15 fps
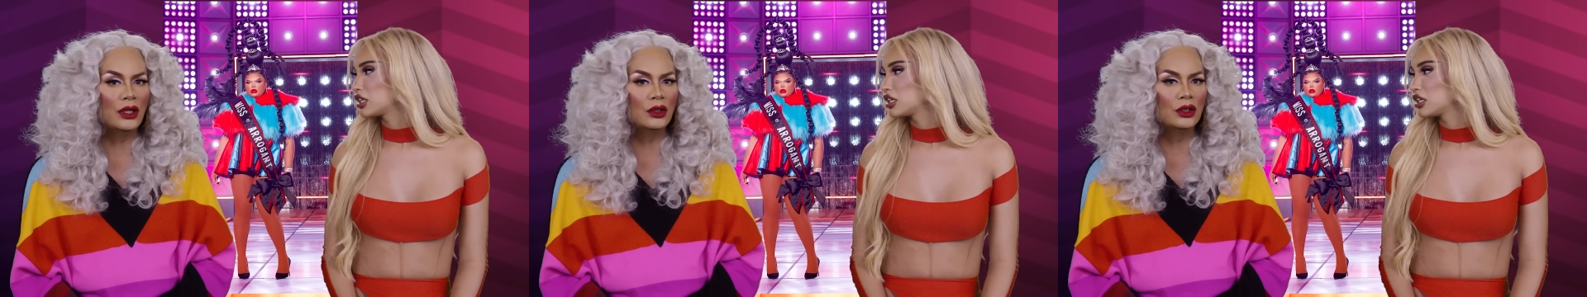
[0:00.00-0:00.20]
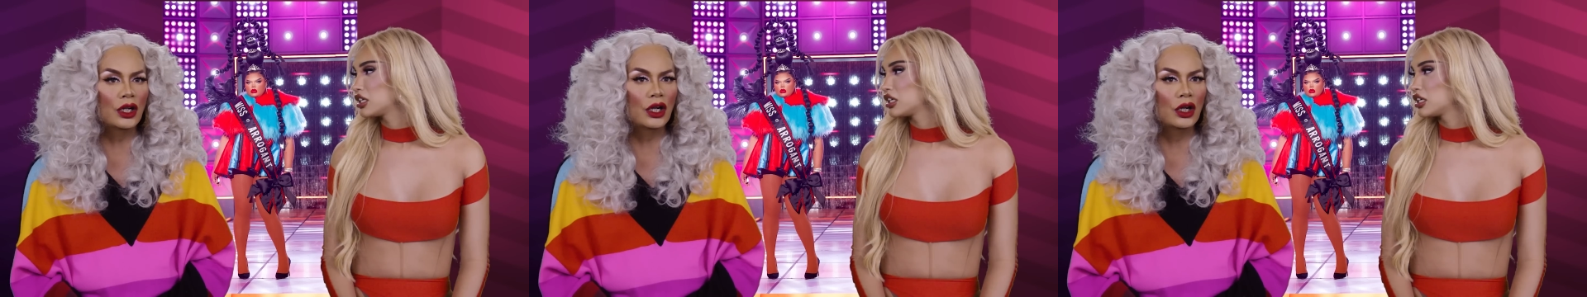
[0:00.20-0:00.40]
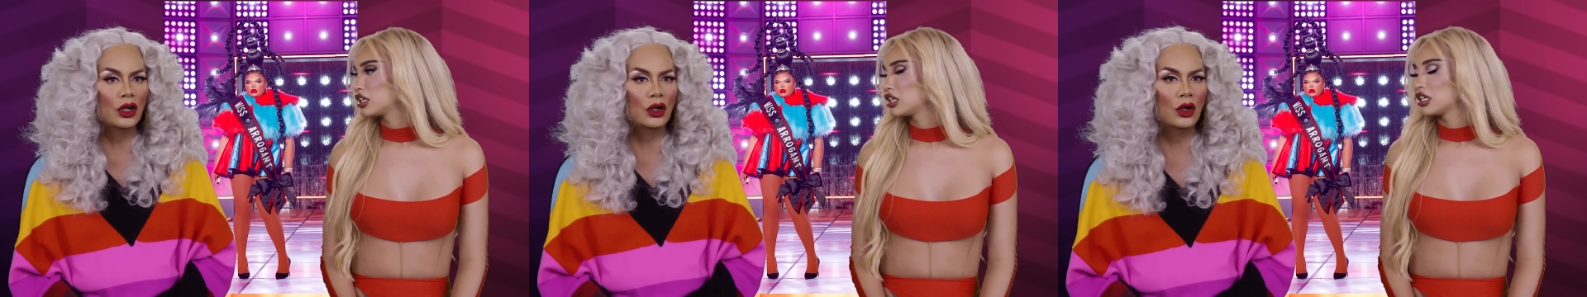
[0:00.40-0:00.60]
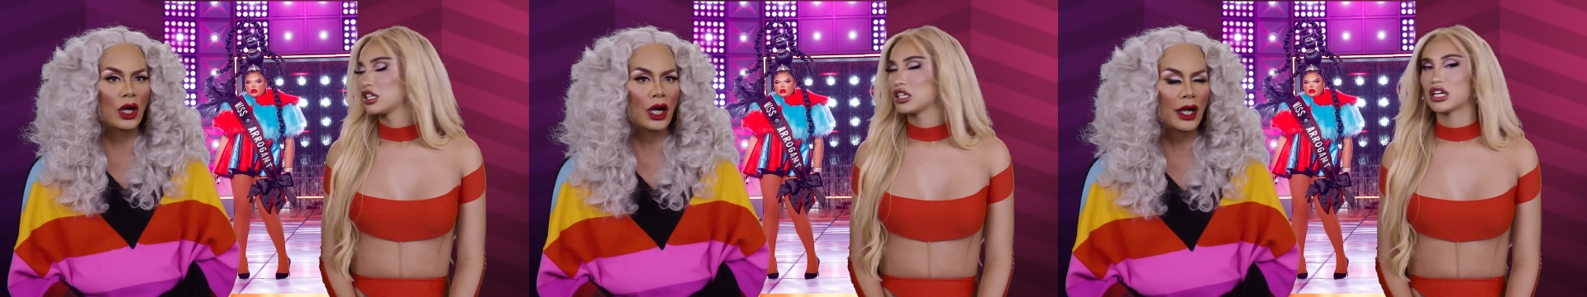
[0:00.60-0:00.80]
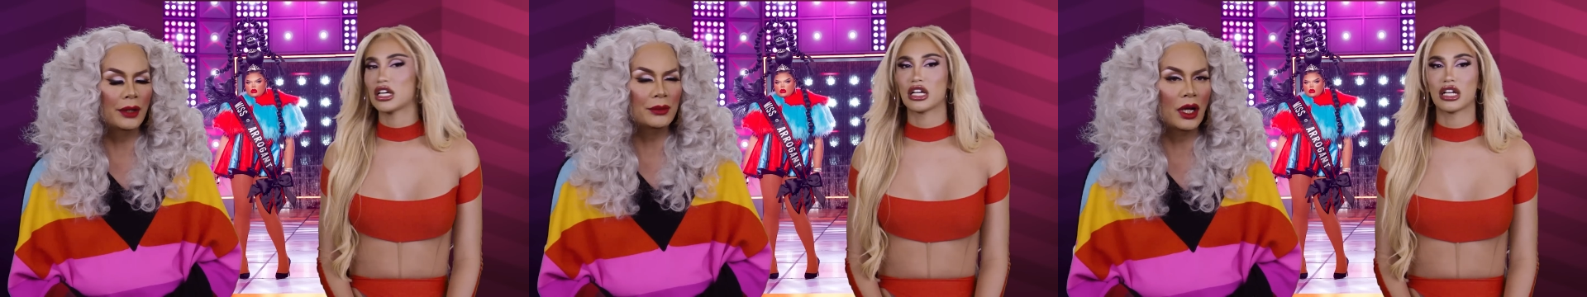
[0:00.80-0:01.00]
Speaker 1: don't
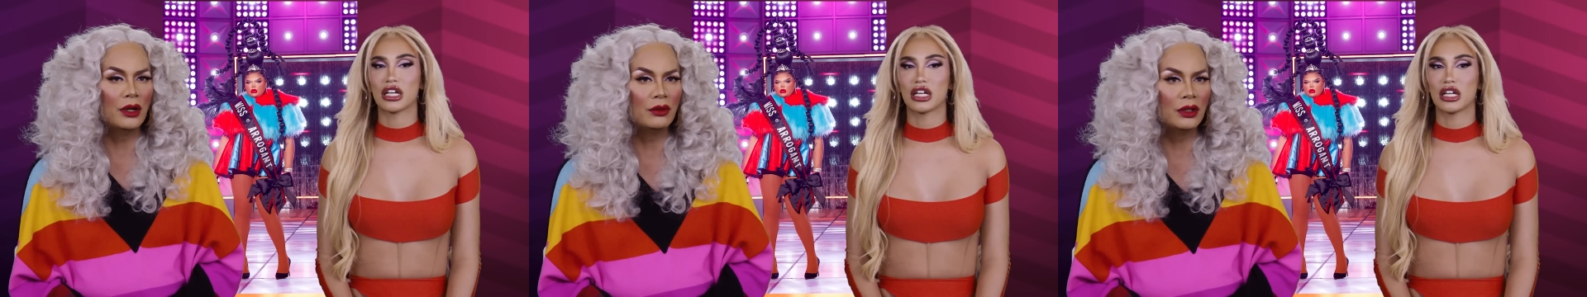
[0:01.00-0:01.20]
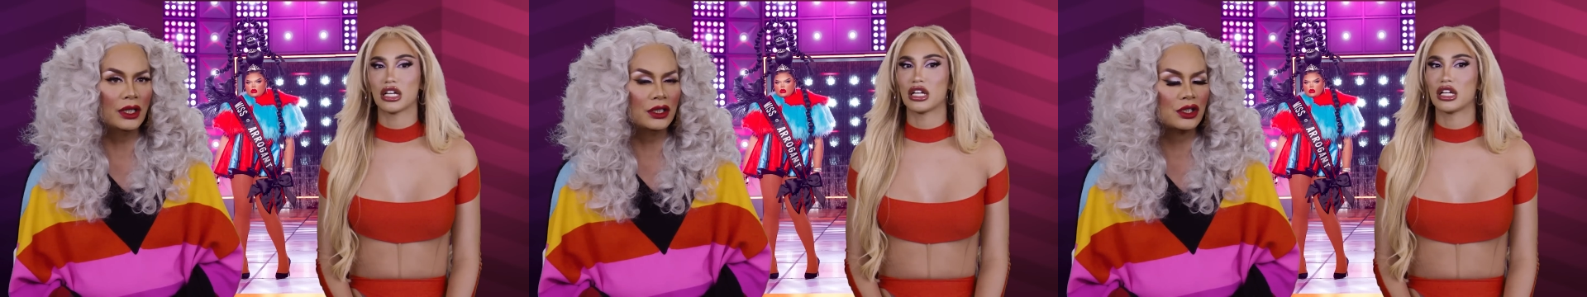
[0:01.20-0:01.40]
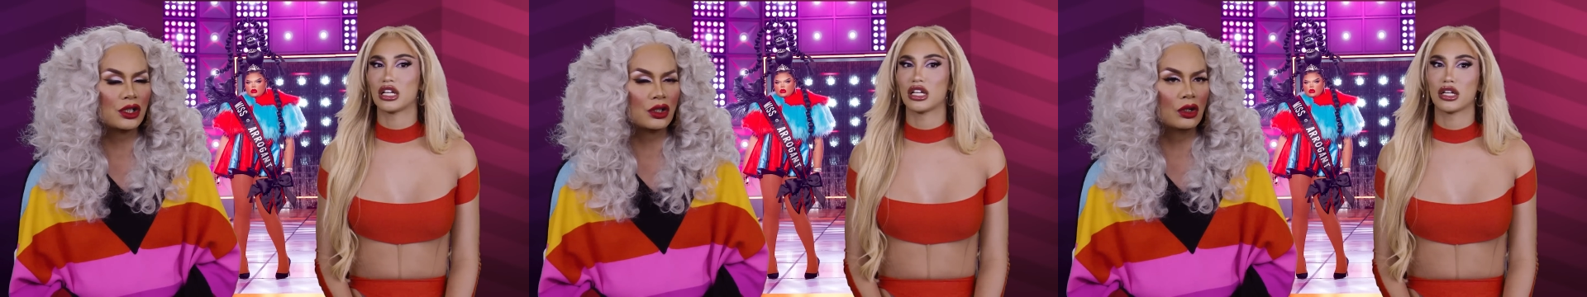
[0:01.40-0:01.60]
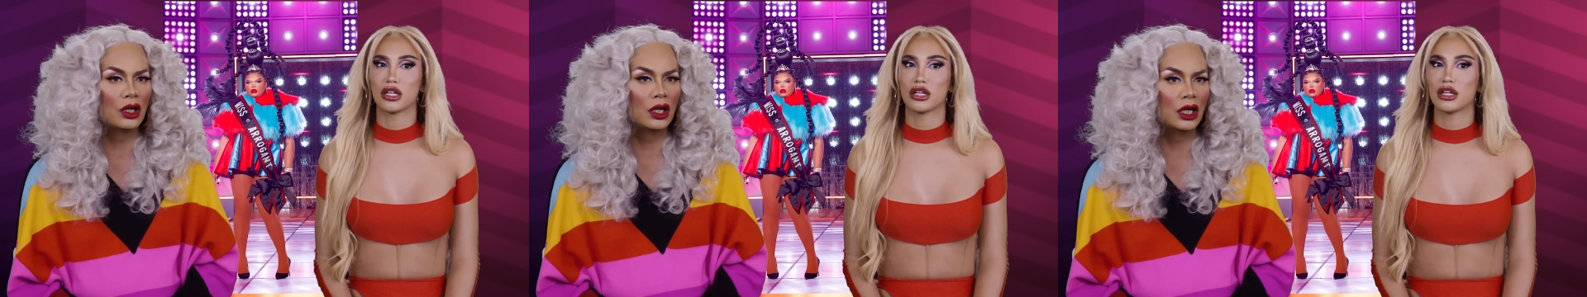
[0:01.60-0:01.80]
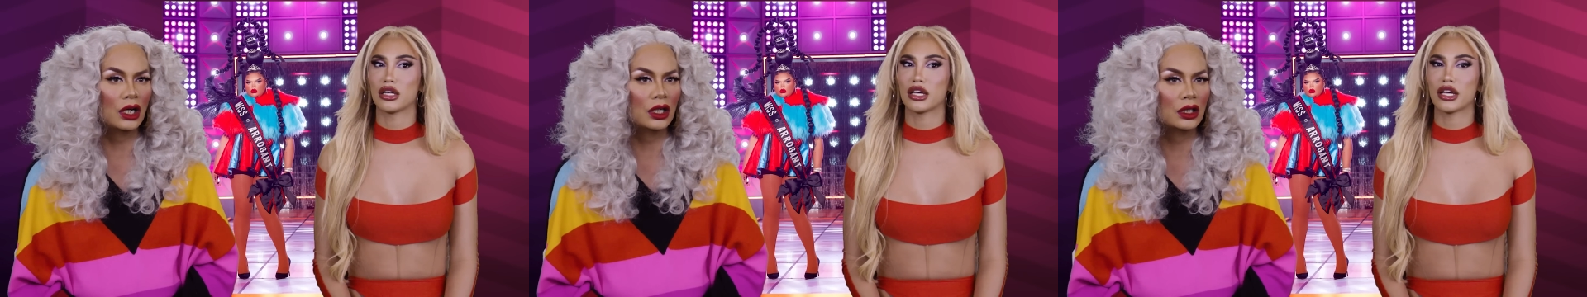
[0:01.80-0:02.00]
Speaker 2: know. I'm not really
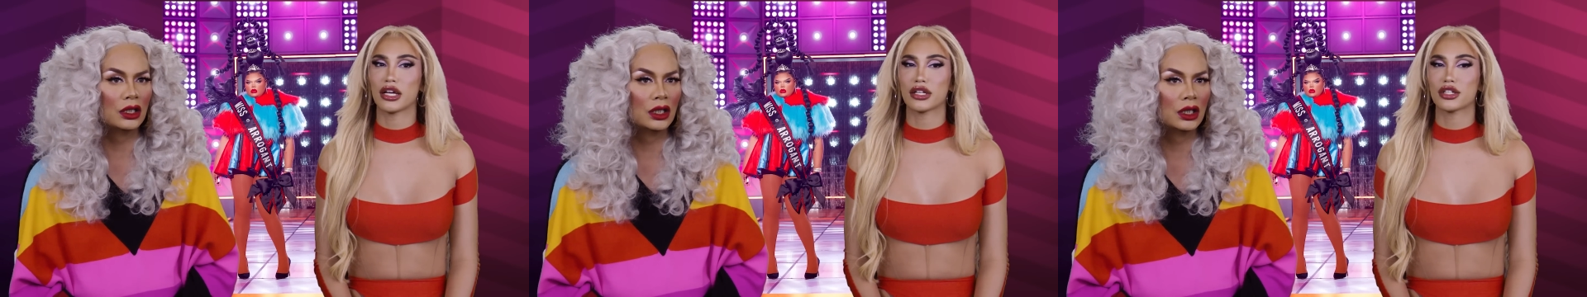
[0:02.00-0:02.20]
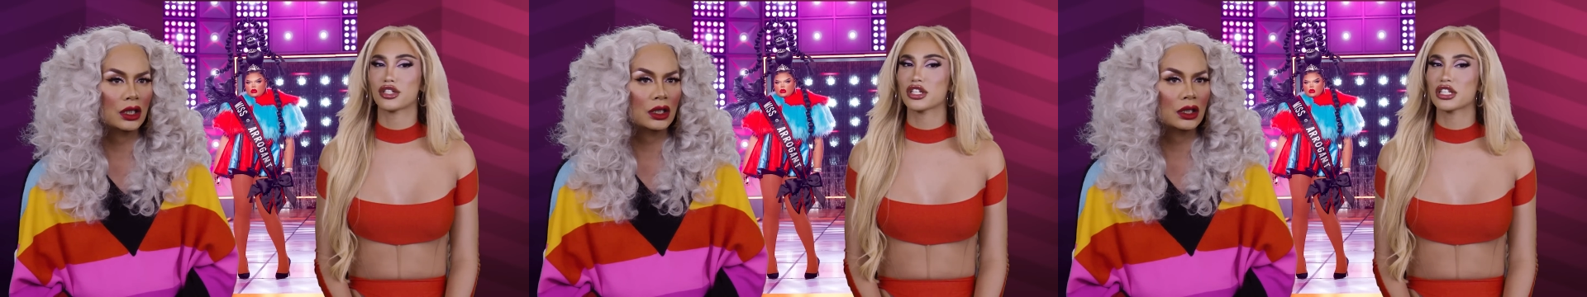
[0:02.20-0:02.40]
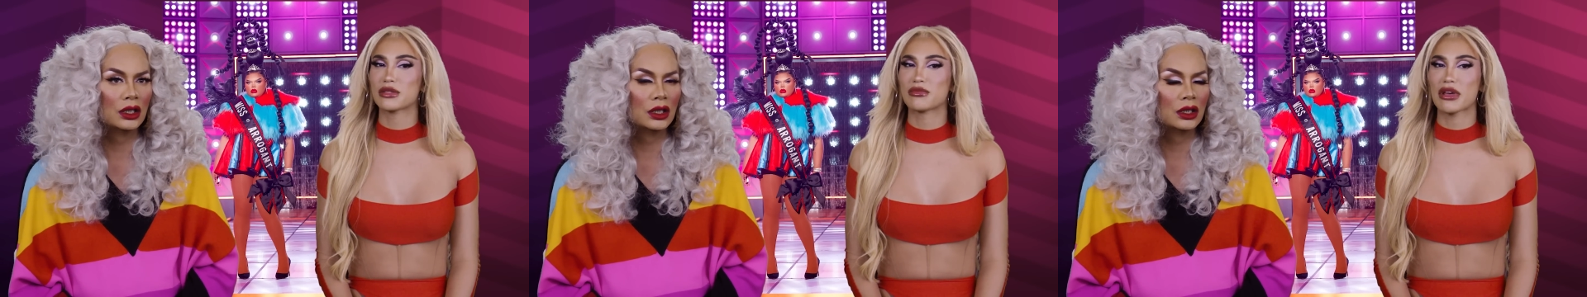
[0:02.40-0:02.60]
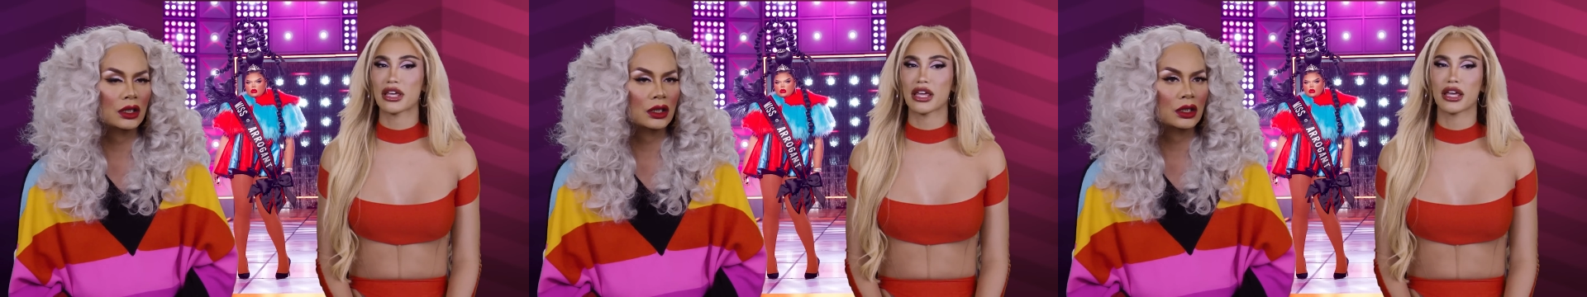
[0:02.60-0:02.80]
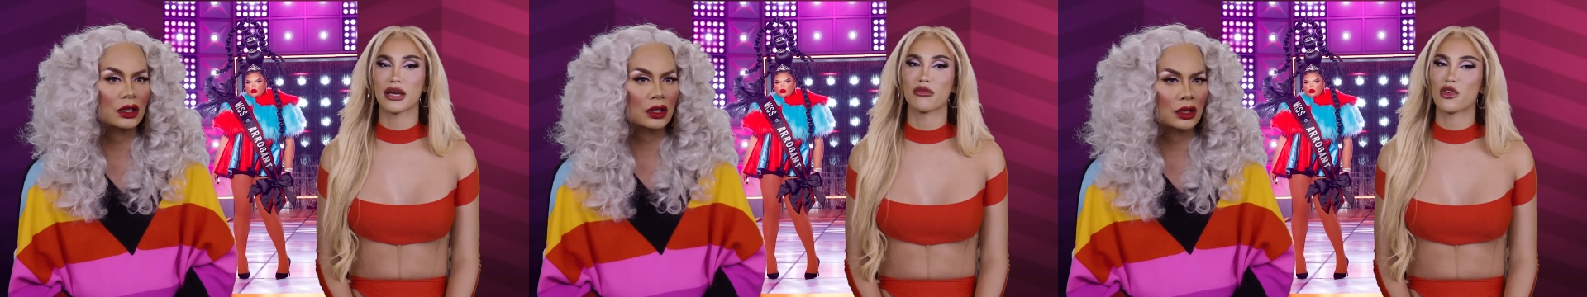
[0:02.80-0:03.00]
sure.
Speaker 1: It's just
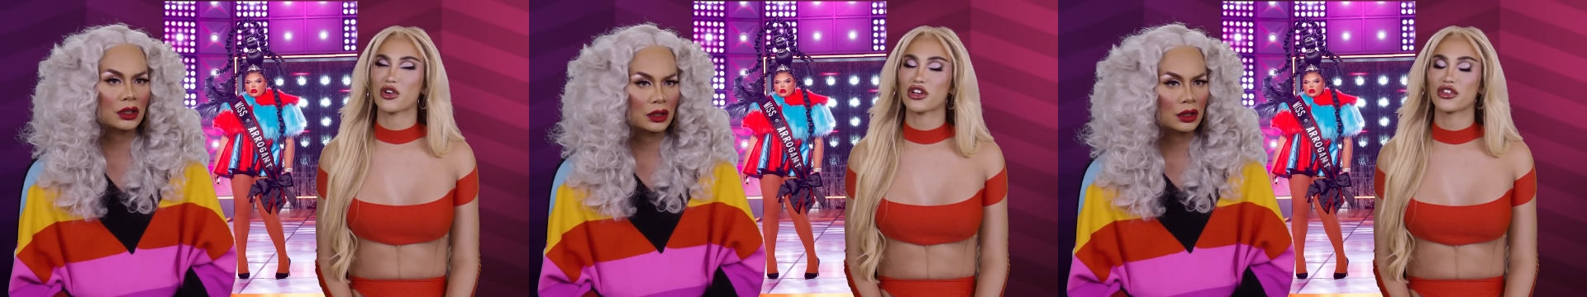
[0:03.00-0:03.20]
making it more